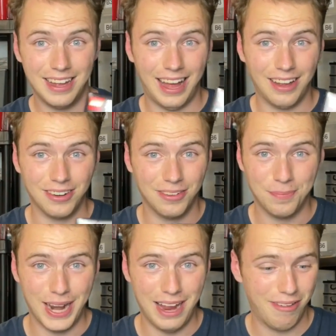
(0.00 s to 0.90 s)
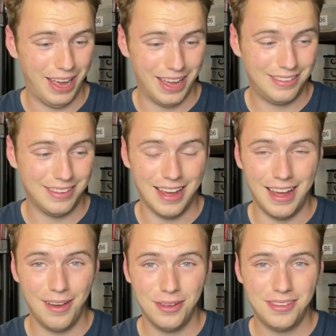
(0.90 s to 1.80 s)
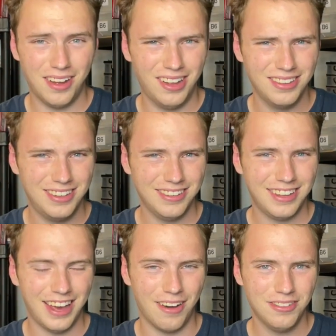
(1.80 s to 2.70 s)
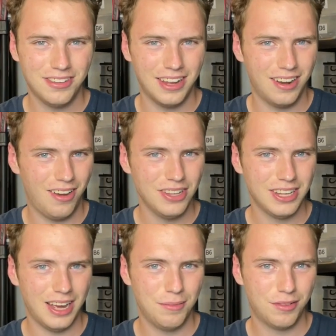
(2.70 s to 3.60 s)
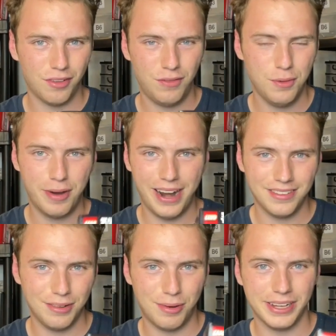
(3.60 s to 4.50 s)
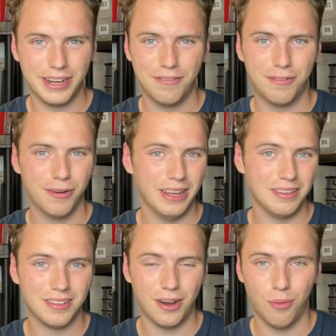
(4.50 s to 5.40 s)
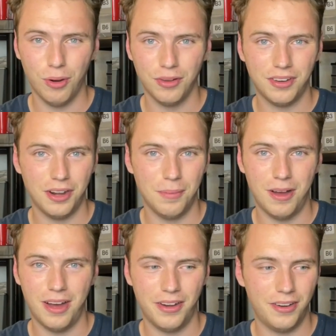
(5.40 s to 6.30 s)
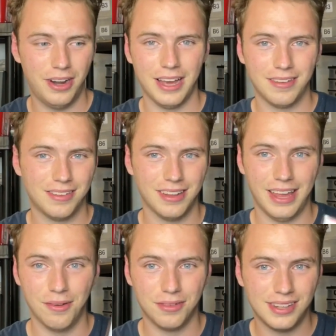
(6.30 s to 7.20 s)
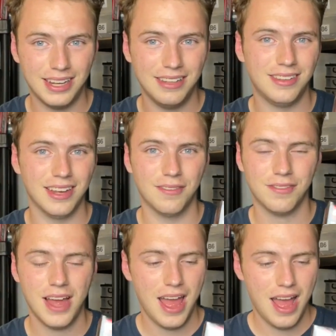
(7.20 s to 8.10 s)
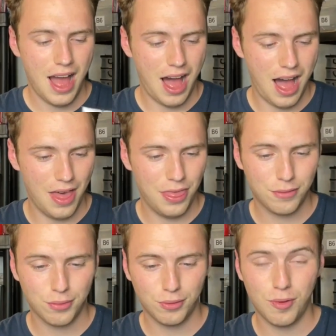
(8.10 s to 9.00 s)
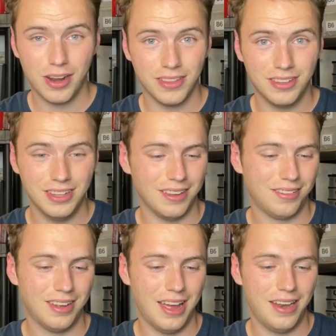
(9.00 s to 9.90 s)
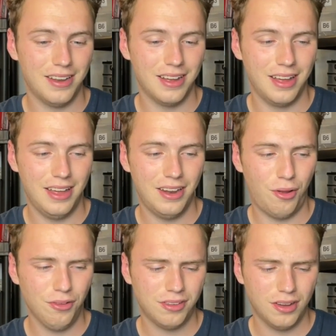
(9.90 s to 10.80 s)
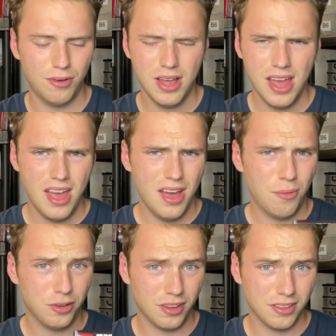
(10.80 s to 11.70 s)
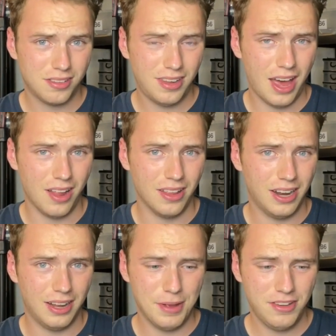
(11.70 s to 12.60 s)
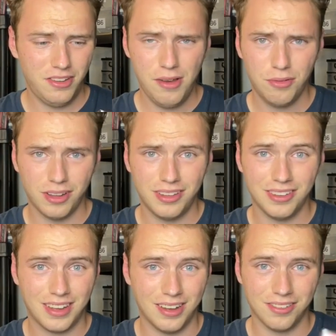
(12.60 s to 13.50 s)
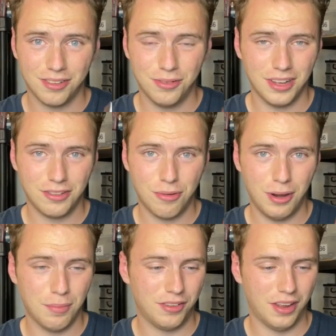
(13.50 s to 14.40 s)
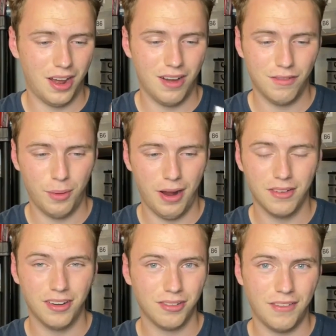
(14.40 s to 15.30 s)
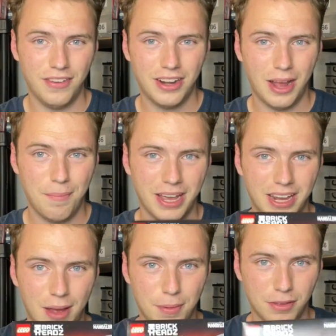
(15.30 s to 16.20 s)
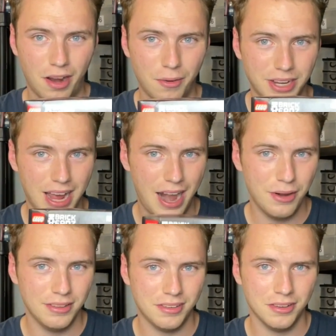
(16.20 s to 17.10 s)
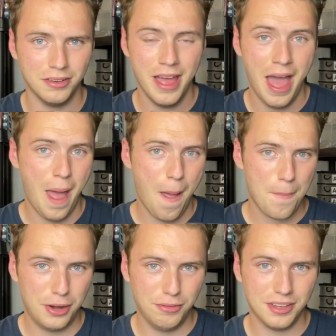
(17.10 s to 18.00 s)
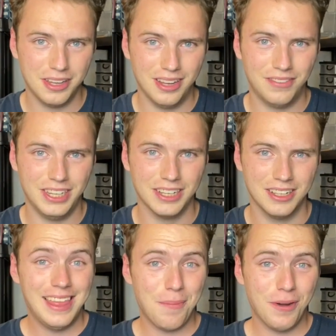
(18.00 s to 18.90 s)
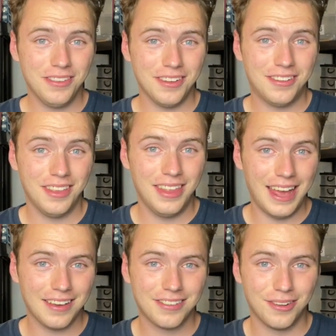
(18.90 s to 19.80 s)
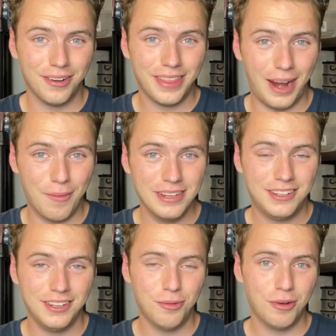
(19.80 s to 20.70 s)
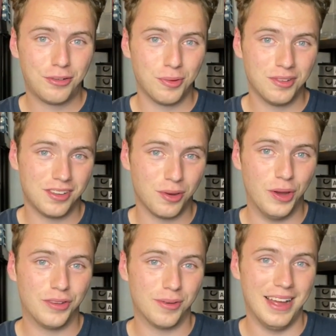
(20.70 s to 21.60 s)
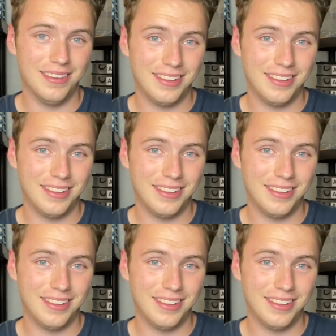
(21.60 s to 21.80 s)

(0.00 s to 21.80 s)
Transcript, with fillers: I don't know, but anyway, it's it was on discount, and oftentimes there's a few brands you want to look out for, like Star Wars, Harry Potter, I guess the Lego City stuff. This was one on the list, and it also was on sale. Did I mention that it was on discount? So it was like 20% off or whatever, so I figured I'd pick it up. It's not retiring soon, but it was a good enough deal. That brings us to the next store that I went to, which was a Toys R Us.